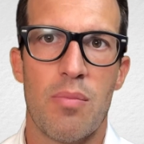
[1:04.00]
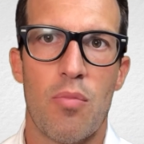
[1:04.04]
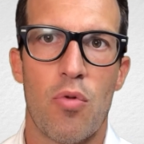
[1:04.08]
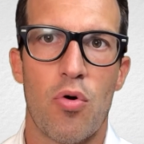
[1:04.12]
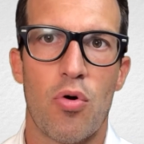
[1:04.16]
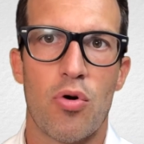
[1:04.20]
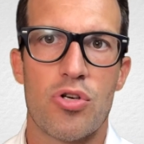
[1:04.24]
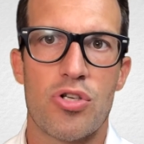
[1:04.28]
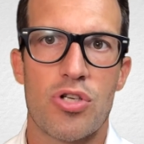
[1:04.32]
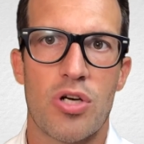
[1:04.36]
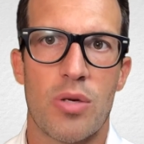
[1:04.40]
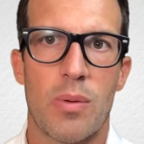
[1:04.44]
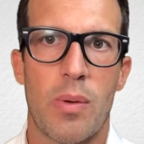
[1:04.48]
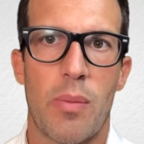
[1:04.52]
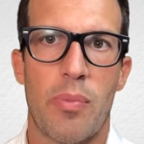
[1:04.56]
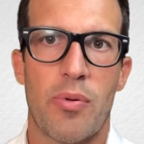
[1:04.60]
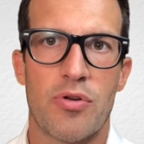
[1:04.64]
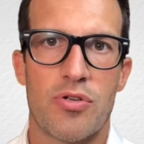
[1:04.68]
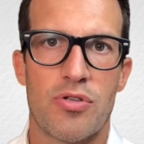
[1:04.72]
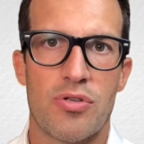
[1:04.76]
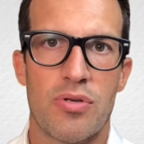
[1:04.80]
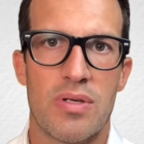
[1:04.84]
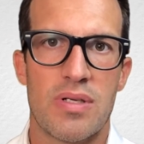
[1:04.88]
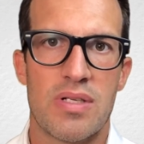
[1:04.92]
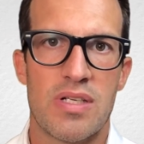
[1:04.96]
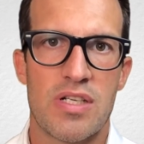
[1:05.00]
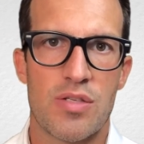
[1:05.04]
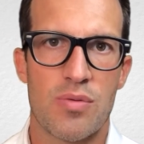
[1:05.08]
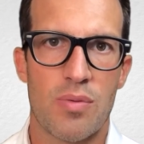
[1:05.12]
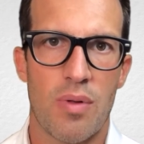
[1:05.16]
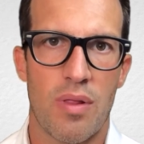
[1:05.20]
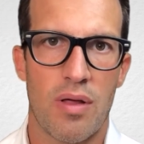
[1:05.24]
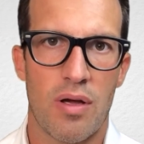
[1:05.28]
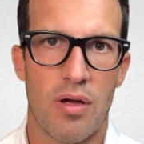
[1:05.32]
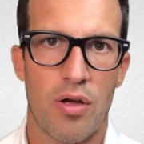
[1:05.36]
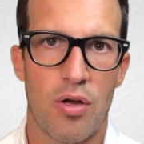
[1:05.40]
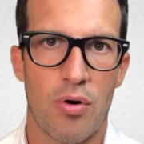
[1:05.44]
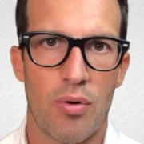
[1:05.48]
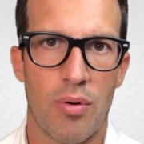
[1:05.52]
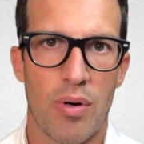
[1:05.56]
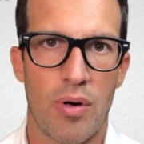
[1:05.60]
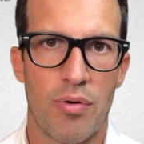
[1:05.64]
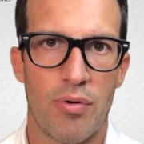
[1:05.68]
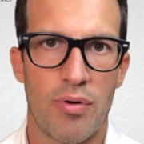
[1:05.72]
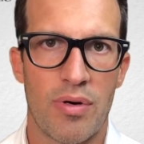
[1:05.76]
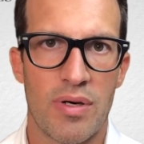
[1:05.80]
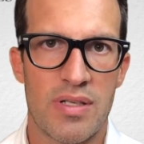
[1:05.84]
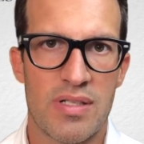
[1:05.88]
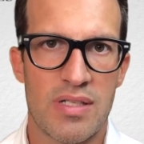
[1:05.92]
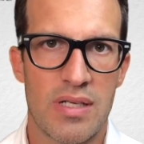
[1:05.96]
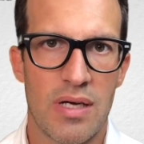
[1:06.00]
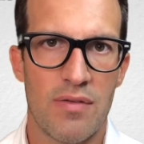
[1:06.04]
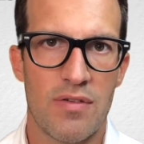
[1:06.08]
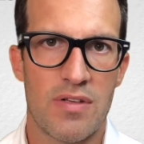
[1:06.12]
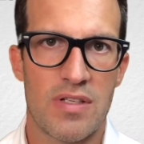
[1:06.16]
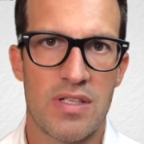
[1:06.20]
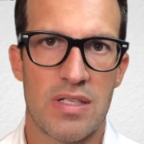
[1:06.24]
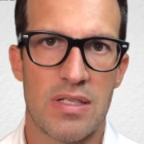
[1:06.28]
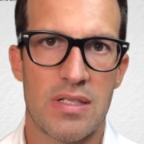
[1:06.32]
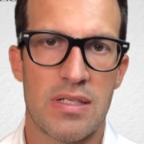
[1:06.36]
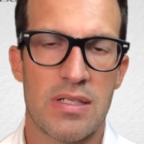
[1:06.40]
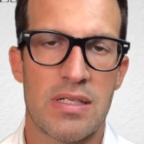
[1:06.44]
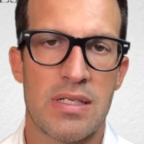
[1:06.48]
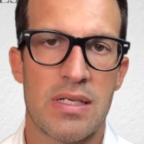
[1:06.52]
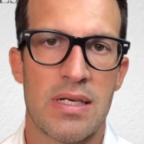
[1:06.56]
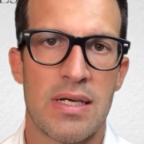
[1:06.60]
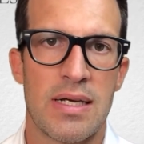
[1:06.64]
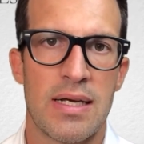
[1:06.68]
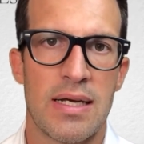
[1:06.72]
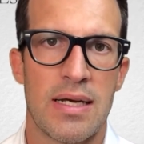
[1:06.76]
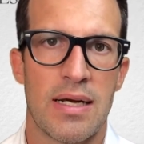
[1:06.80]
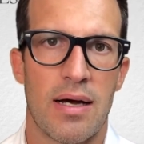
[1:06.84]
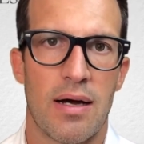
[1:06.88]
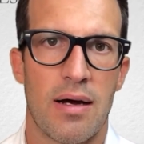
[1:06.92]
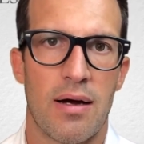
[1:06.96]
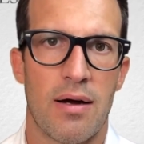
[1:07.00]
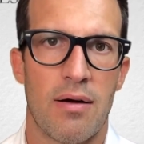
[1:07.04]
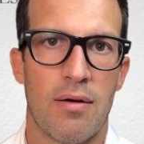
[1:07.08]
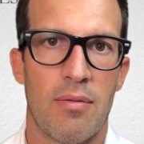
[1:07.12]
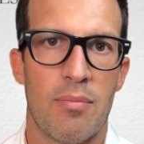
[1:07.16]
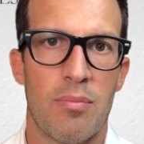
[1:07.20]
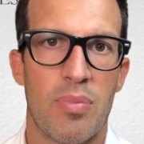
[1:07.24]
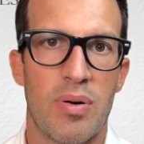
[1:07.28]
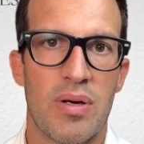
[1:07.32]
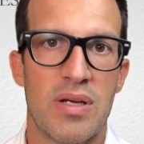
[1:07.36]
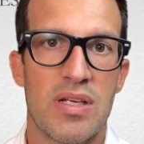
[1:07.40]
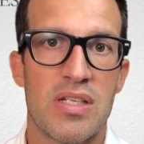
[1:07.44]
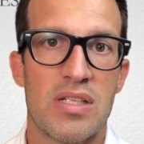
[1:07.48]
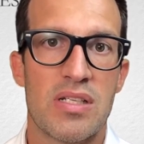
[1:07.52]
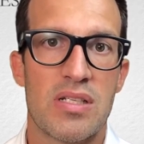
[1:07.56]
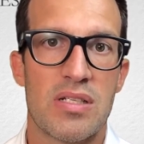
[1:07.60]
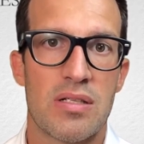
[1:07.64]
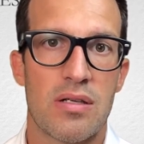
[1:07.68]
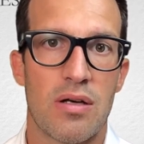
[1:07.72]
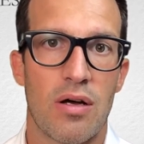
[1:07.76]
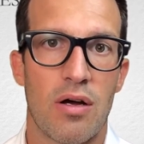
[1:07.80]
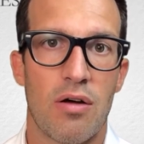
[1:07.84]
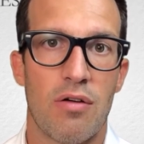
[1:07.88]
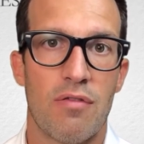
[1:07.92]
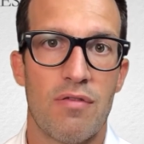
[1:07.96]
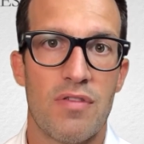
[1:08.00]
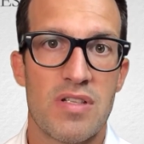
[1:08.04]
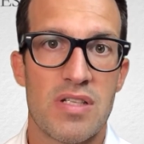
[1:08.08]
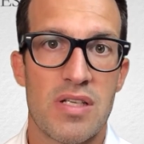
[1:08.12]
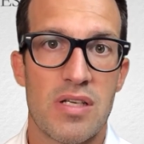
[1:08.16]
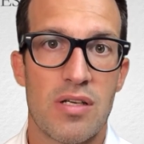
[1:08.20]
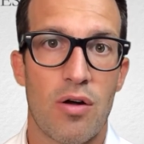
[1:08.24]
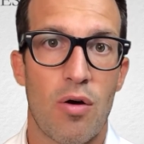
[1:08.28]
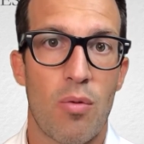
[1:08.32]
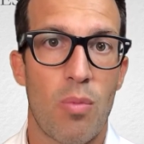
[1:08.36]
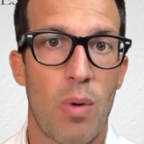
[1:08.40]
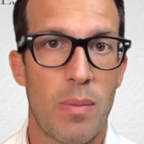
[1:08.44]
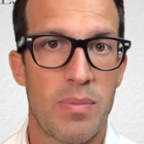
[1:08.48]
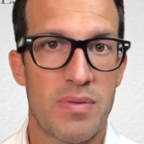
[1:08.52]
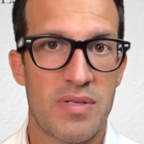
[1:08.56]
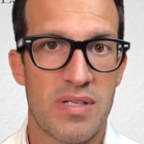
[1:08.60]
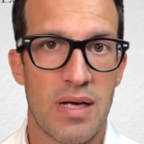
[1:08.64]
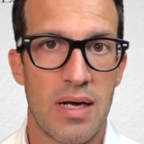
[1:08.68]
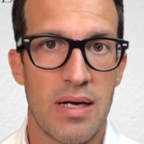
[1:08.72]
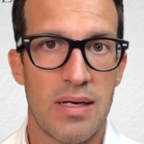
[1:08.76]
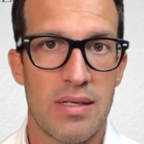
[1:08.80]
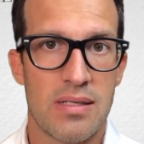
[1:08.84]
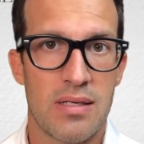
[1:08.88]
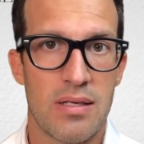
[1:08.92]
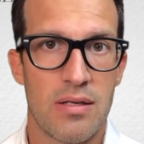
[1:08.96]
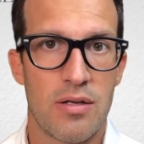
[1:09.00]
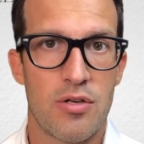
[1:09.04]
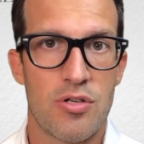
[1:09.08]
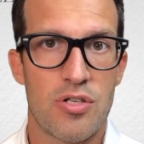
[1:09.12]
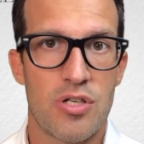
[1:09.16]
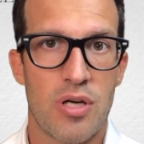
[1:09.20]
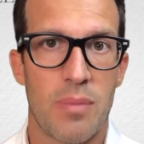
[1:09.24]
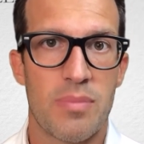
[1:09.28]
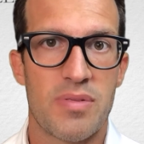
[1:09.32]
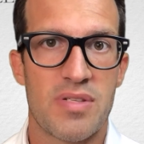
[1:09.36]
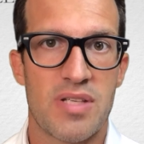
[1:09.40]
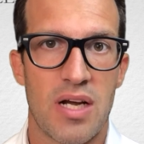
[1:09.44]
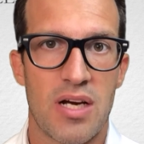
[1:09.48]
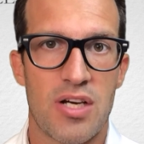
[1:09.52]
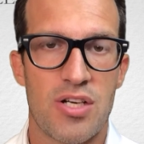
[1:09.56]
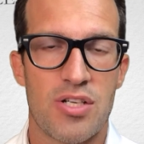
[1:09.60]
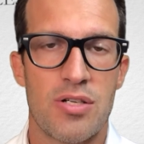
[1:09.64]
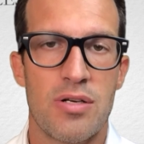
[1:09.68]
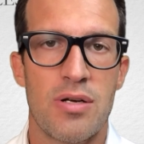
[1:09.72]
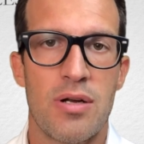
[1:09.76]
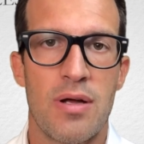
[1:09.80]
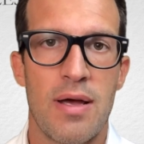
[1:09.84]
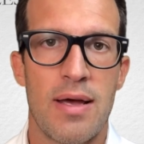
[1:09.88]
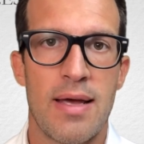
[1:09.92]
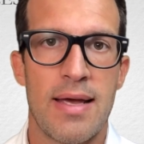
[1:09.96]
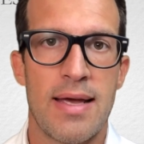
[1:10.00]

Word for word: more job opportunities with ACCUR Recruiting Services, uh, please uh, visit our website in the job section.